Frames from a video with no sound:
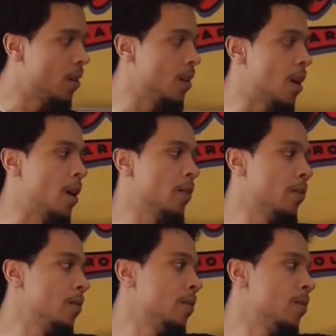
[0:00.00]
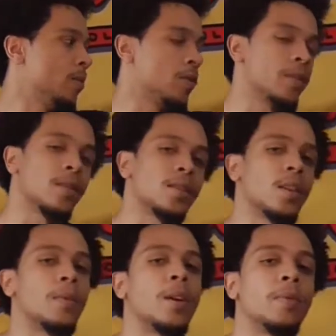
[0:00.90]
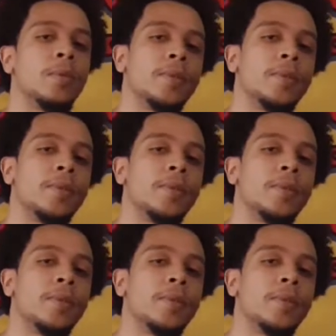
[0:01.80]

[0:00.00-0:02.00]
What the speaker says: Now, during the summer I'm going to